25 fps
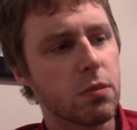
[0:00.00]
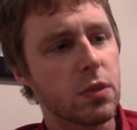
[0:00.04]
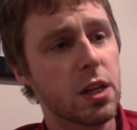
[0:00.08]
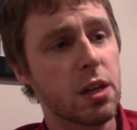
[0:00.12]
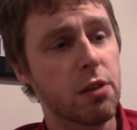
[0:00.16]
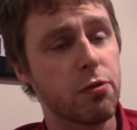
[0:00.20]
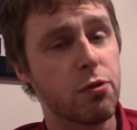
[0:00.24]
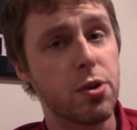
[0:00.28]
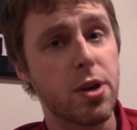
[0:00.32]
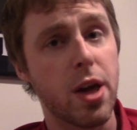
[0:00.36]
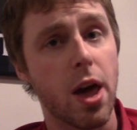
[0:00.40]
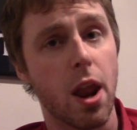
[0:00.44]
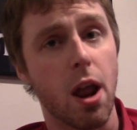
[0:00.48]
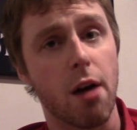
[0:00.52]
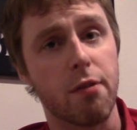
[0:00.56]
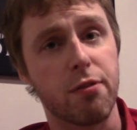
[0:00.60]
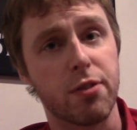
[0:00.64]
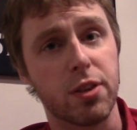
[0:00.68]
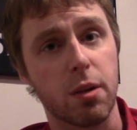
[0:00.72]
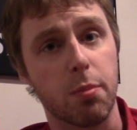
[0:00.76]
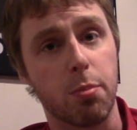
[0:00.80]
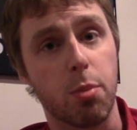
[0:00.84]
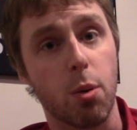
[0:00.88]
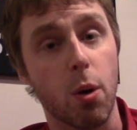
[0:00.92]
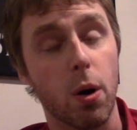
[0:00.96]
If you get off in
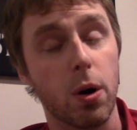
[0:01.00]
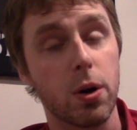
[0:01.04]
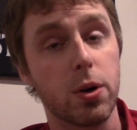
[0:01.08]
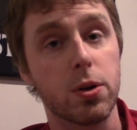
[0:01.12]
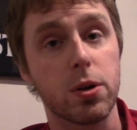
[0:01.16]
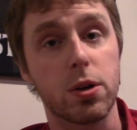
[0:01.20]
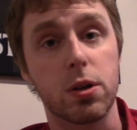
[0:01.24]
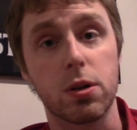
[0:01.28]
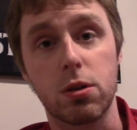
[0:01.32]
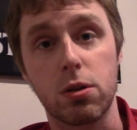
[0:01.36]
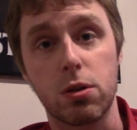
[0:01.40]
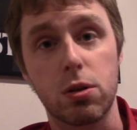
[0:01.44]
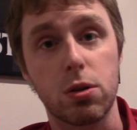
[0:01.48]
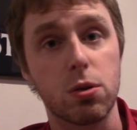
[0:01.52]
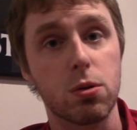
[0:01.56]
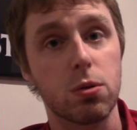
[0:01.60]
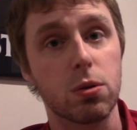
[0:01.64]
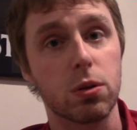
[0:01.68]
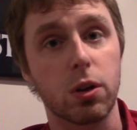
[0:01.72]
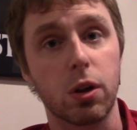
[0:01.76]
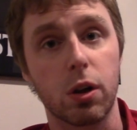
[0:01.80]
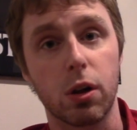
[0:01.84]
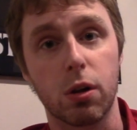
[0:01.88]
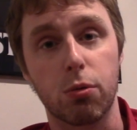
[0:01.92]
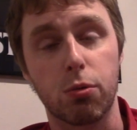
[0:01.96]
the port, you can do a
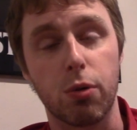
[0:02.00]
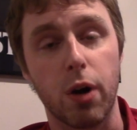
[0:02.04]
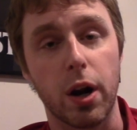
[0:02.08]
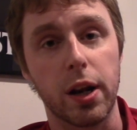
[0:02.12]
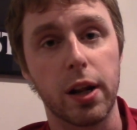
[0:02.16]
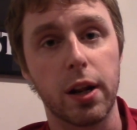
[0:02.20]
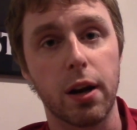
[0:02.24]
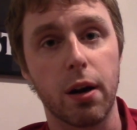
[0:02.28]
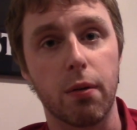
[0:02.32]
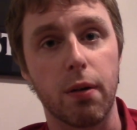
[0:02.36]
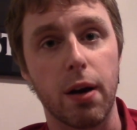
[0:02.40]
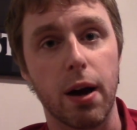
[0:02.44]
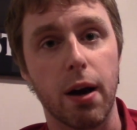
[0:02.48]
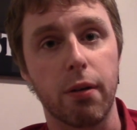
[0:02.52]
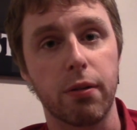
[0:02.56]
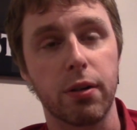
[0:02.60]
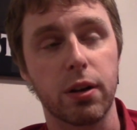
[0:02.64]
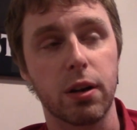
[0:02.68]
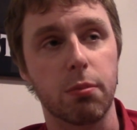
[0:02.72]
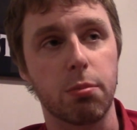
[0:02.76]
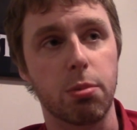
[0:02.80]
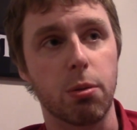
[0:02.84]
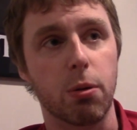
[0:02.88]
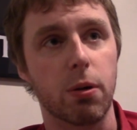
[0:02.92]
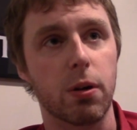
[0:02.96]
little running around in
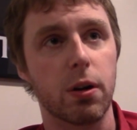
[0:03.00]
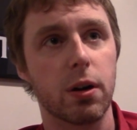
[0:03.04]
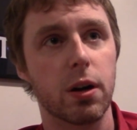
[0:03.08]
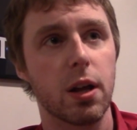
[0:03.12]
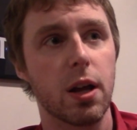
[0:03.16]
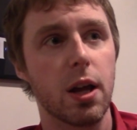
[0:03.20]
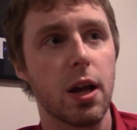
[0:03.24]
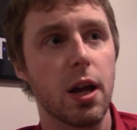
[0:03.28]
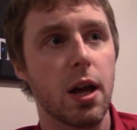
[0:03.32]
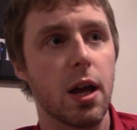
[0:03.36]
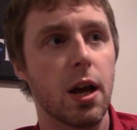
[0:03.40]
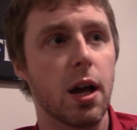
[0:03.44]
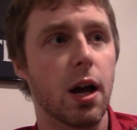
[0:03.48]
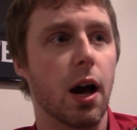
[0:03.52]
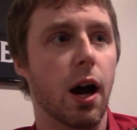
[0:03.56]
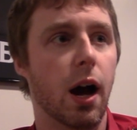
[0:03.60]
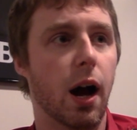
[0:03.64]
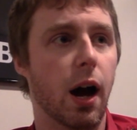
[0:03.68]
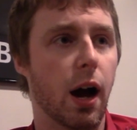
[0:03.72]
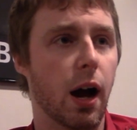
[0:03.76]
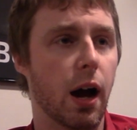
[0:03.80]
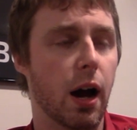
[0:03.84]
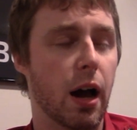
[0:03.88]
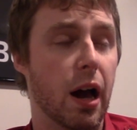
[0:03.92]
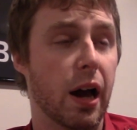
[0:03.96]
the port.
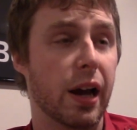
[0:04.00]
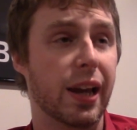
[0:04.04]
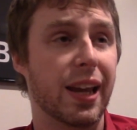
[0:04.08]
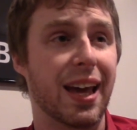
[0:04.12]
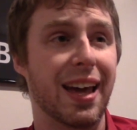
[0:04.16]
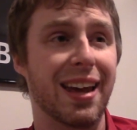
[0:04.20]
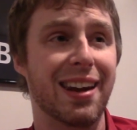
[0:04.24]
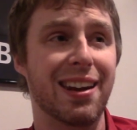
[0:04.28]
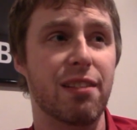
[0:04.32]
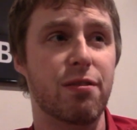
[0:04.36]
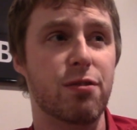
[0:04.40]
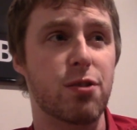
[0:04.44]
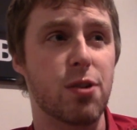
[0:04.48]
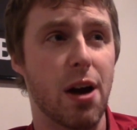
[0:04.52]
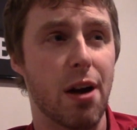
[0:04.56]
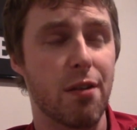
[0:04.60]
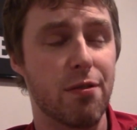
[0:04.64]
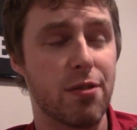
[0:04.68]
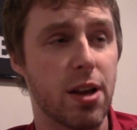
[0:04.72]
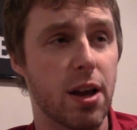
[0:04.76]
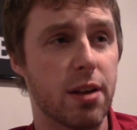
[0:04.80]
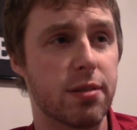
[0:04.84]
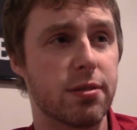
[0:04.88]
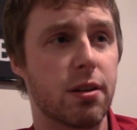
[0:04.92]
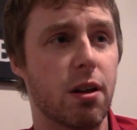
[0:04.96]
Again, if you have
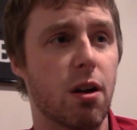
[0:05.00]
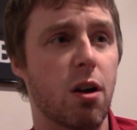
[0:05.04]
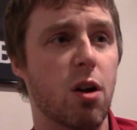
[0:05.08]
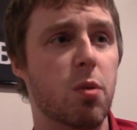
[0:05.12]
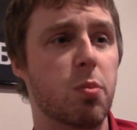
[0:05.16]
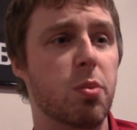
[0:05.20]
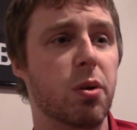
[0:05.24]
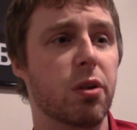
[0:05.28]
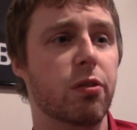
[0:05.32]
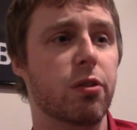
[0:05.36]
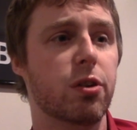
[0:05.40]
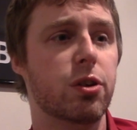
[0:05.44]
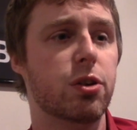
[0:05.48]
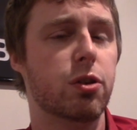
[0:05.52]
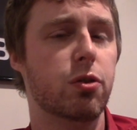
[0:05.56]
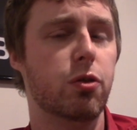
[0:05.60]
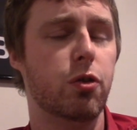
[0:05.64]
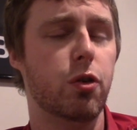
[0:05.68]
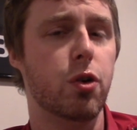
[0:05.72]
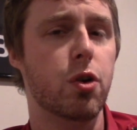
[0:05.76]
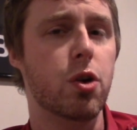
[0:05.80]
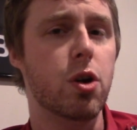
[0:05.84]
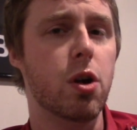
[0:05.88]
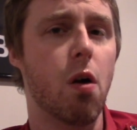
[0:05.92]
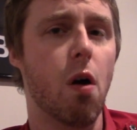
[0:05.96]
guest area privileges,
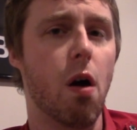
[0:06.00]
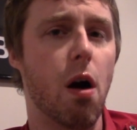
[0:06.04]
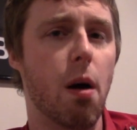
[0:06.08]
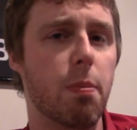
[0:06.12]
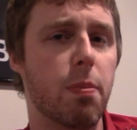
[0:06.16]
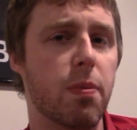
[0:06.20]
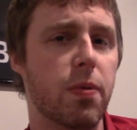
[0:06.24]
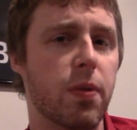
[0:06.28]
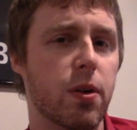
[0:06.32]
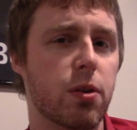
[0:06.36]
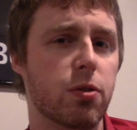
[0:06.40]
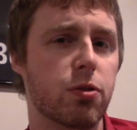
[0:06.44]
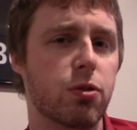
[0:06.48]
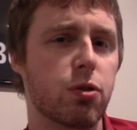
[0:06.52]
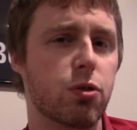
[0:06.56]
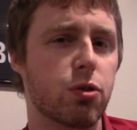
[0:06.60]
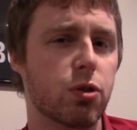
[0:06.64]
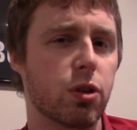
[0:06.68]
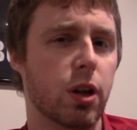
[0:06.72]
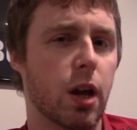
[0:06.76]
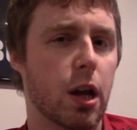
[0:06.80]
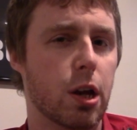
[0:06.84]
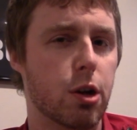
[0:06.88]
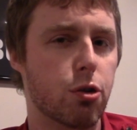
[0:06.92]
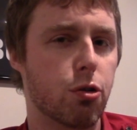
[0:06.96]
you can go up, and there's
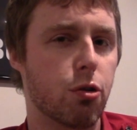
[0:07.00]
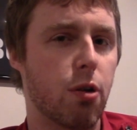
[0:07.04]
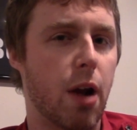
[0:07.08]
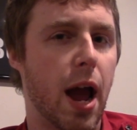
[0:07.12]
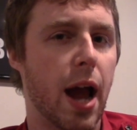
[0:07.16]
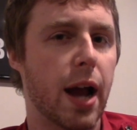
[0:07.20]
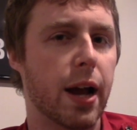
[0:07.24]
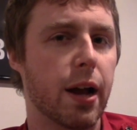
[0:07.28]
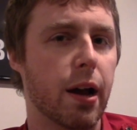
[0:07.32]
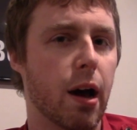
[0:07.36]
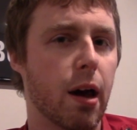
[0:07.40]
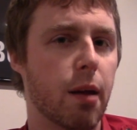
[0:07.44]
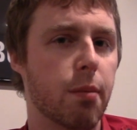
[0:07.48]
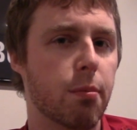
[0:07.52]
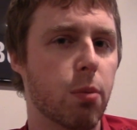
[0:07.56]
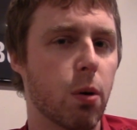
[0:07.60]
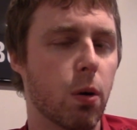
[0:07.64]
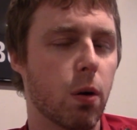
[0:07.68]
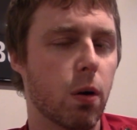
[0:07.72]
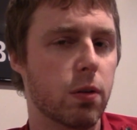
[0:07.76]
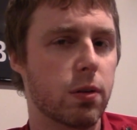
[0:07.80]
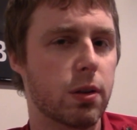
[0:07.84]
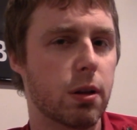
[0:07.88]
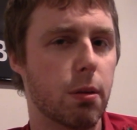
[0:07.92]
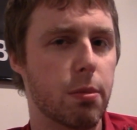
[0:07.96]
usually a track on
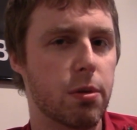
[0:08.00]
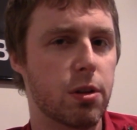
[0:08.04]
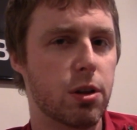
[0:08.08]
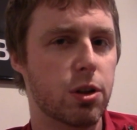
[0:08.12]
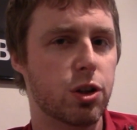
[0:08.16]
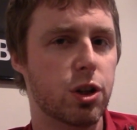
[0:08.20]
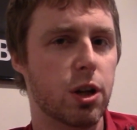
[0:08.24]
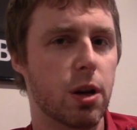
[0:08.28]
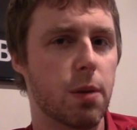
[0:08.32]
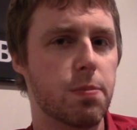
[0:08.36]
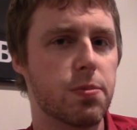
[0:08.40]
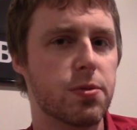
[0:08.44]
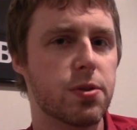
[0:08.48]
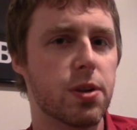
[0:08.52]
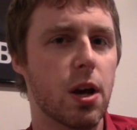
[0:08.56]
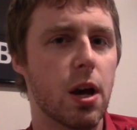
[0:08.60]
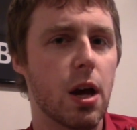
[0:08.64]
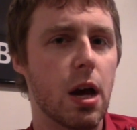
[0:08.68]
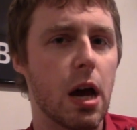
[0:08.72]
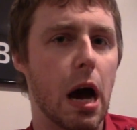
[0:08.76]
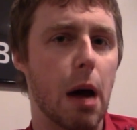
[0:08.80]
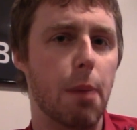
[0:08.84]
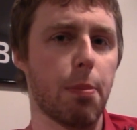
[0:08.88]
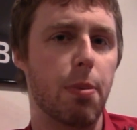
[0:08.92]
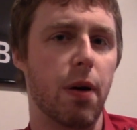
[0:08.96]
board some of the ships
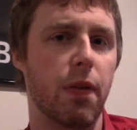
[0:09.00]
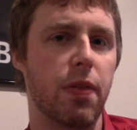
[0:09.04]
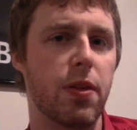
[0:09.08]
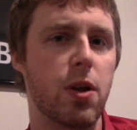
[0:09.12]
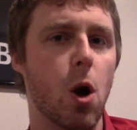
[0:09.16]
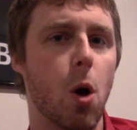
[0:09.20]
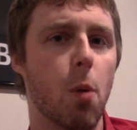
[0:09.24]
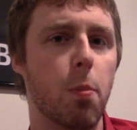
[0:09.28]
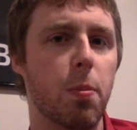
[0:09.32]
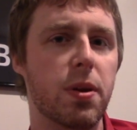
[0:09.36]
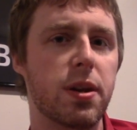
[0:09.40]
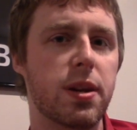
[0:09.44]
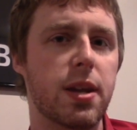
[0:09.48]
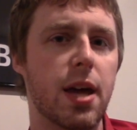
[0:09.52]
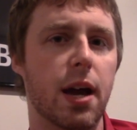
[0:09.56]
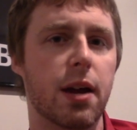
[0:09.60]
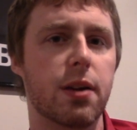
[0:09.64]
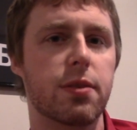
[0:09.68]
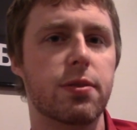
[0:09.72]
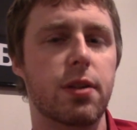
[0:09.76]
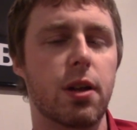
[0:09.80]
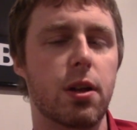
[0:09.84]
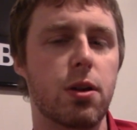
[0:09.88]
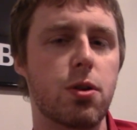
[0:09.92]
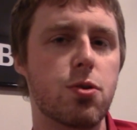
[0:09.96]
up on the open
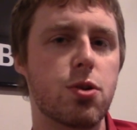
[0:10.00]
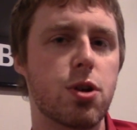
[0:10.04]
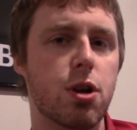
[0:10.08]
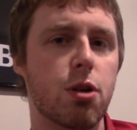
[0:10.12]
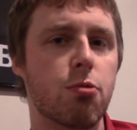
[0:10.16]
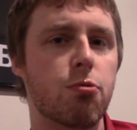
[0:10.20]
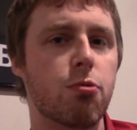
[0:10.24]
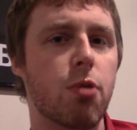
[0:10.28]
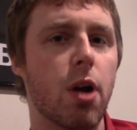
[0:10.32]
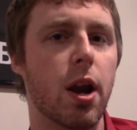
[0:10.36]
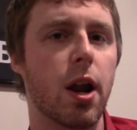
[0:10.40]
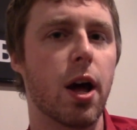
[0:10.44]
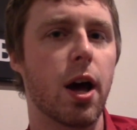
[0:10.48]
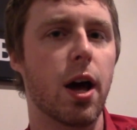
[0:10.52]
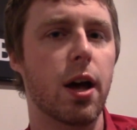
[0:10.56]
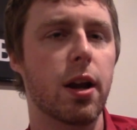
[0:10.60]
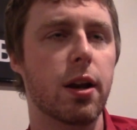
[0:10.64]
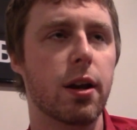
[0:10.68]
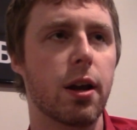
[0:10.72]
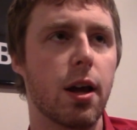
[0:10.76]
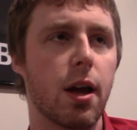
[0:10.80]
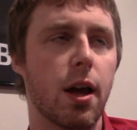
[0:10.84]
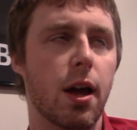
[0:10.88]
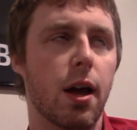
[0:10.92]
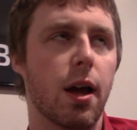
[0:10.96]
decks that you can run on.